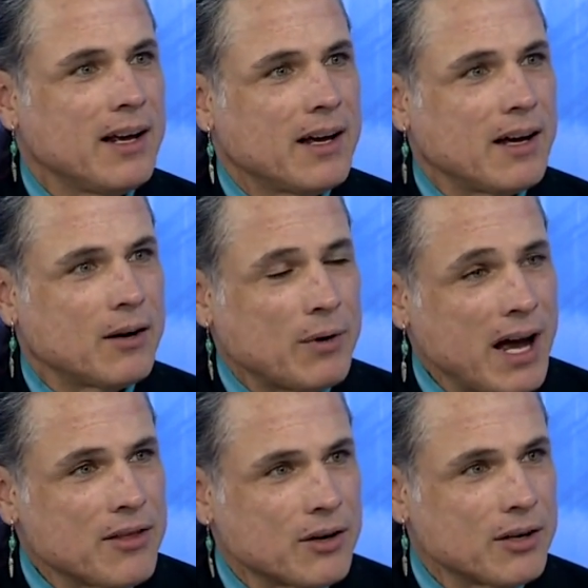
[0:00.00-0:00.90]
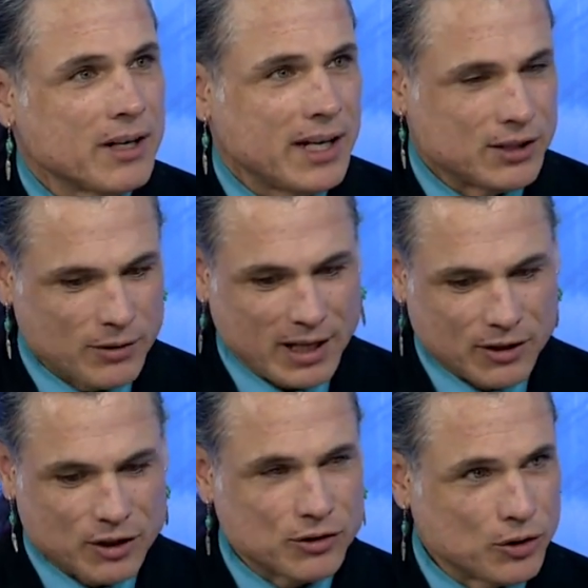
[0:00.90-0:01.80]
Rather, it's so that
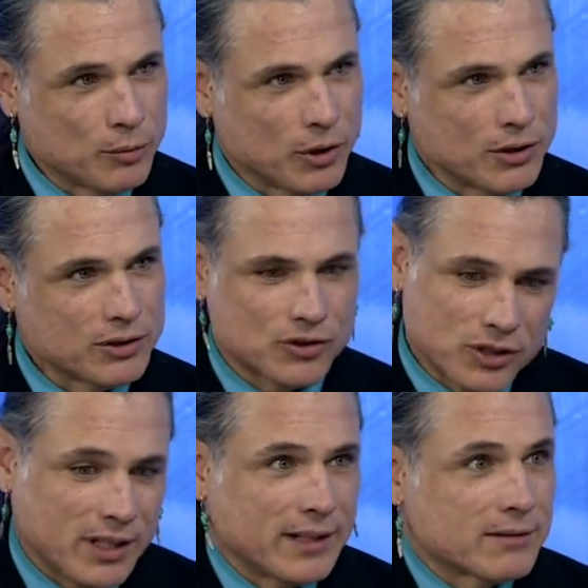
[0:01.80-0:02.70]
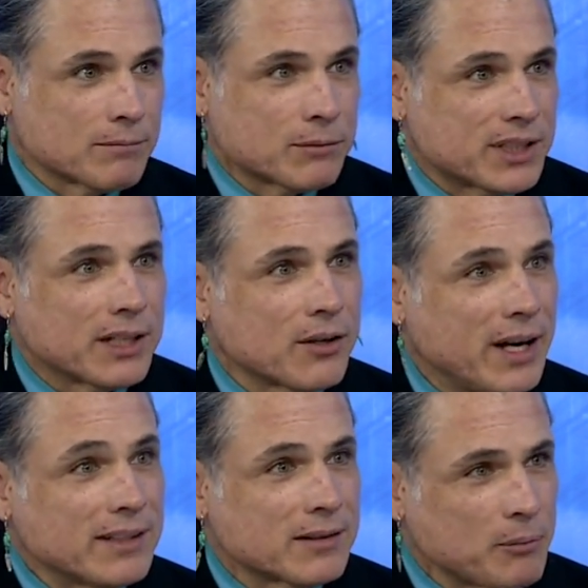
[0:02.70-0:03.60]
consumers, just like
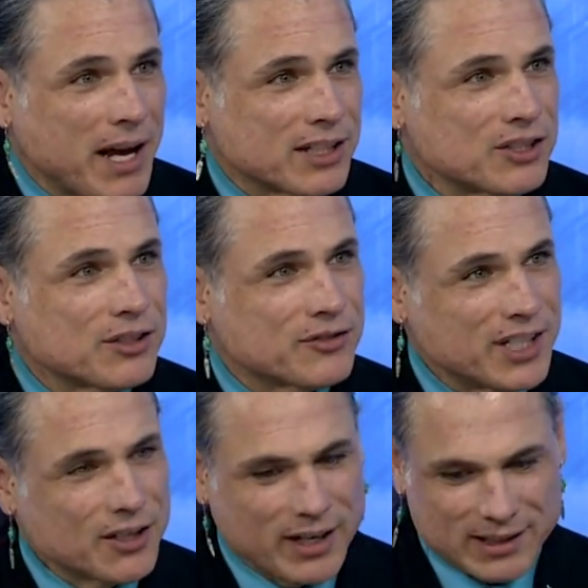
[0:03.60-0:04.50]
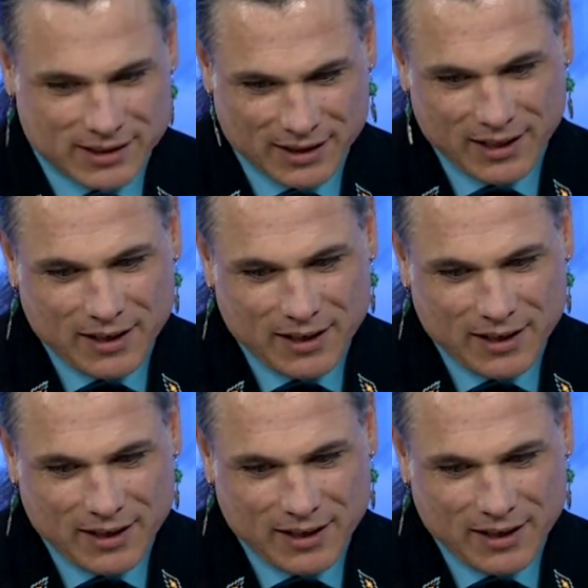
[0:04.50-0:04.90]
cigarettes, packages of cigarettes,